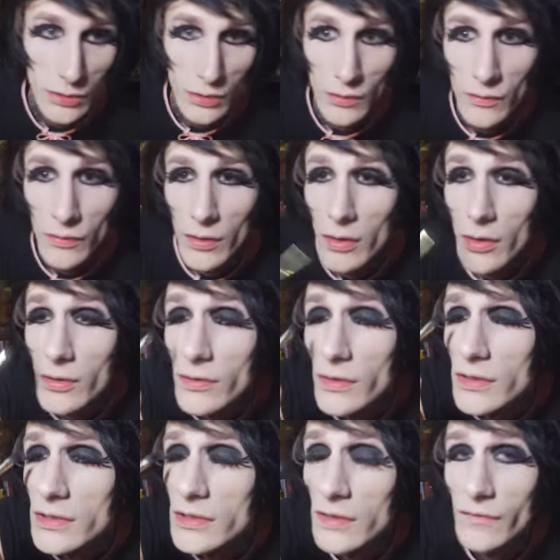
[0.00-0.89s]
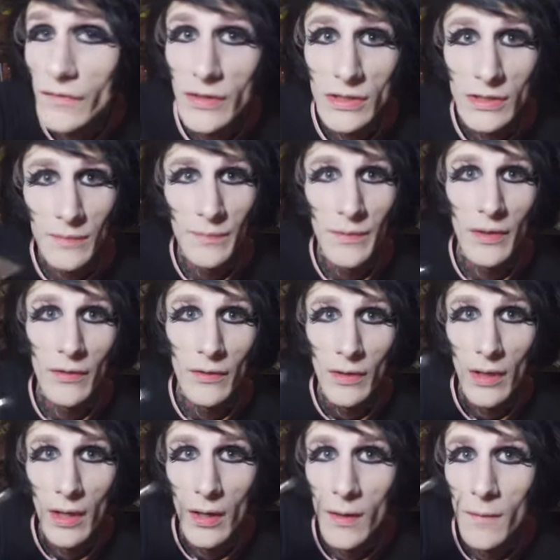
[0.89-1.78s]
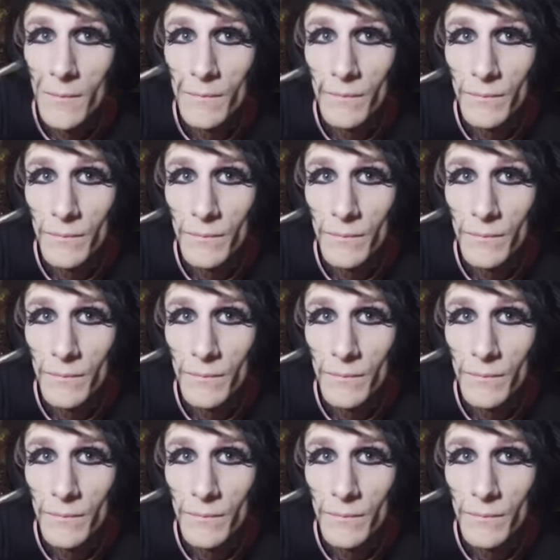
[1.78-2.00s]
So nice. Let's see, fix up the other eye.